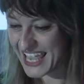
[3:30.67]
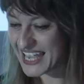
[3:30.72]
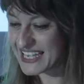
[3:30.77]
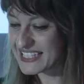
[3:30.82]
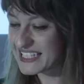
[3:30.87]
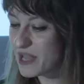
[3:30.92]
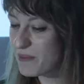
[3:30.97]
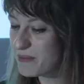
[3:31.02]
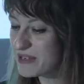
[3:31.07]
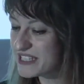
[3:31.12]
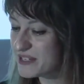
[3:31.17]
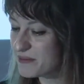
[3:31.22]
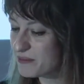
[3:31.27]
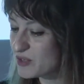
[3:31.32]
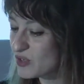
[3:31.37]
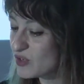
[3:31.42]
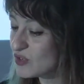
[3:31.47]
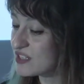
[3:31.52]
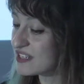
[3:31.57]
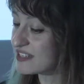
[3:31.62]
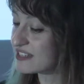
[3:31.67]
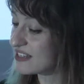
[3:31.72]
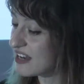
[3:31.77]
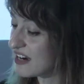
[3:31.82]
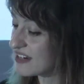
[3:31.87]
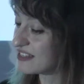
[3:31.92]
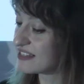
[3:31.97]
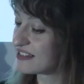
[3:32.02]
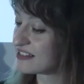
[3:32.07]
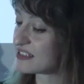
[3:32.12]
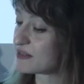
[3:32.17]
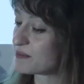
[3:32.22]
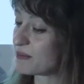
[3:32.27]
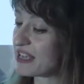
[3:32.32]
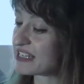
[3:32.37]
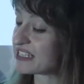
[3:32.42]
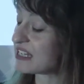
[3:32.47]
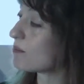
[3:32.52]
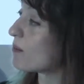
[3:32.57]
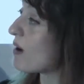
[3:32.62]
Islamism uses narcissism
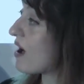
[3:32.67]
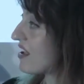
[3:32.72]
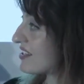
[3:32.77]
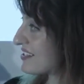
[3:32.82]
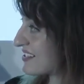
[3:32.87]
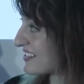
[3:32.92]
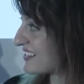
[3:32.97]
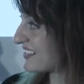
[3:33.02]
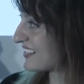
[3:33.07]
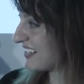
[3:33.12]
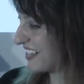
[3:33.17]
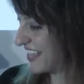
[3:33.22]
as a mask